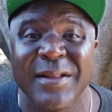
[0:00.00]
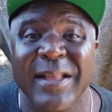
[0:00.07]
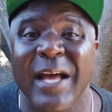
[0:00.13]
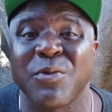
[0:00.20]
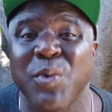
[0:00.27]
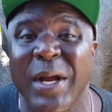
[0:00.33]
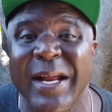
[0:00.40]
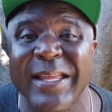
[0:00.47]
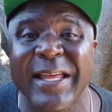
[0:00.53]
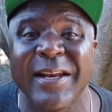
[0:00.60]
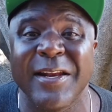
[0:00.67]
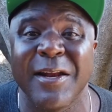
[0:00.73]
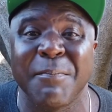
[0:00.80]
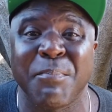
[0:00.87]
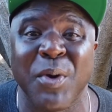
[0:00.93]
That's why they get
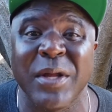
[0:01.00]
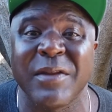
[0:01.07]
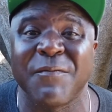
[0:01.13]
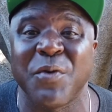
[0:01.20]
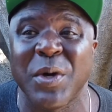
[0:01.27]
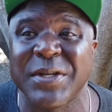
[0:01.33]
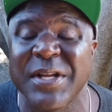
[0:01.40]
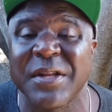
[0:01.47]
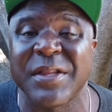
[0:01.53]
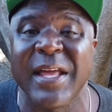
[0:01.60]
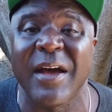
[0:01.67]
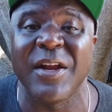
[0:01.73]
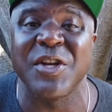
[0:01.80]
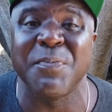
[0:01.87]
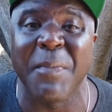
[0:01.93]
it in prison for a
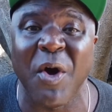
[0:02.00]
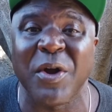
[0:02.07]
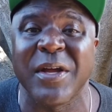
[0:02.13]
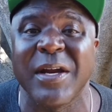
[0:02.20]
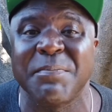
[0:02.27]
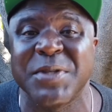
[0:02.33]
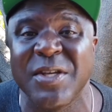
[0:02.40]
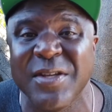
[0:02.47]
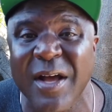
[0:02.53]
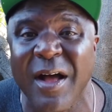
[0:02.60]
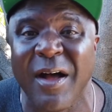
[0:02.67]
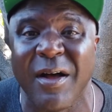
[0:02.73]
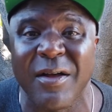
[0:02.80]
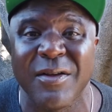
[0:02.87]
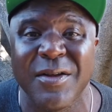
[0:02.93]
discount and mark it up to
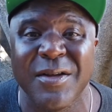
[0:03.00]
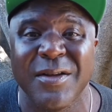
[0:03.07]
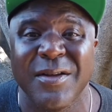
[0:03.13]
y'all.